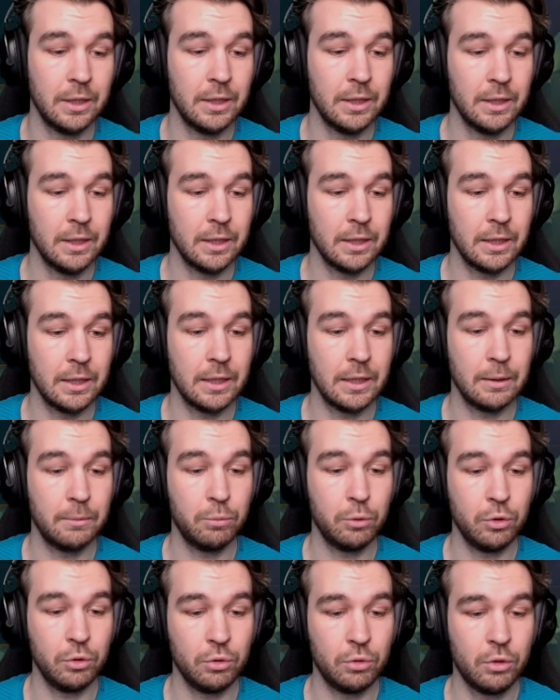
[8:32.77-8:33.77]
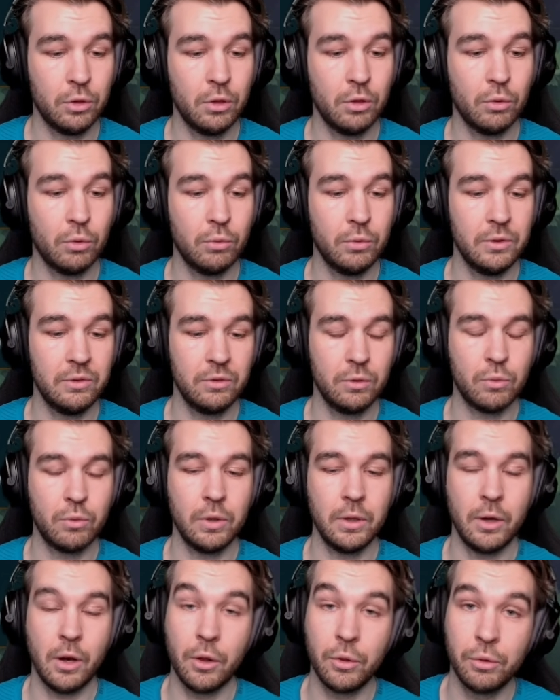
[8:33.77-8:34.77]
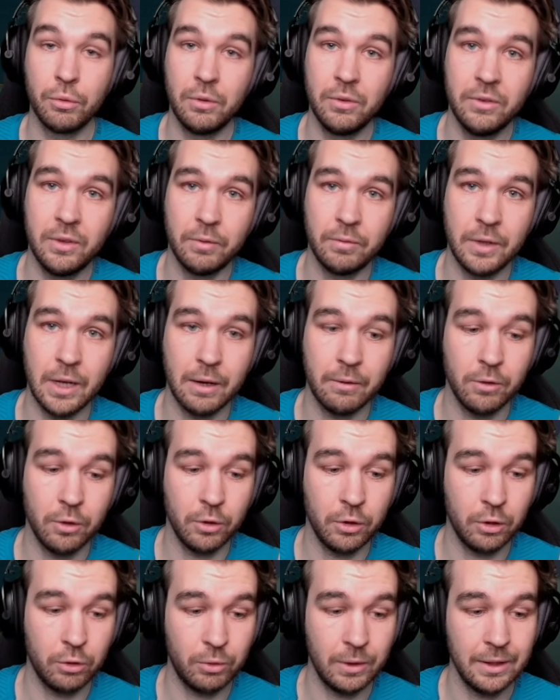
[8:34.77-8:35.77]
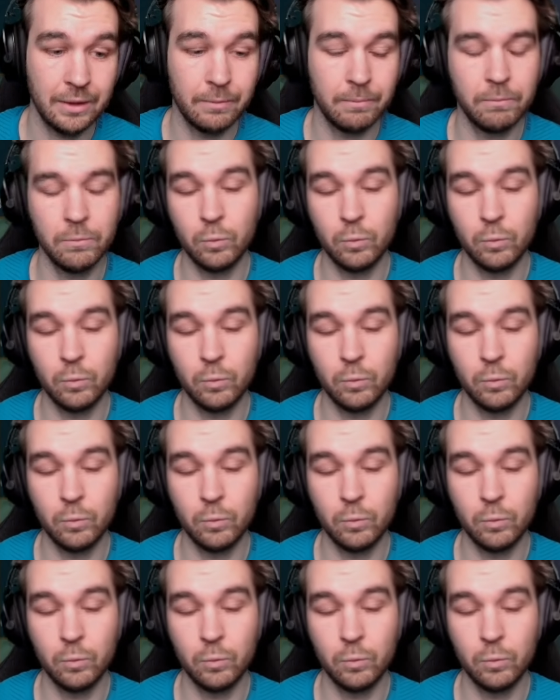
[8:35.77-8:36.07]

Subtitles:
But you can always go Randuin if they have a lot of crit,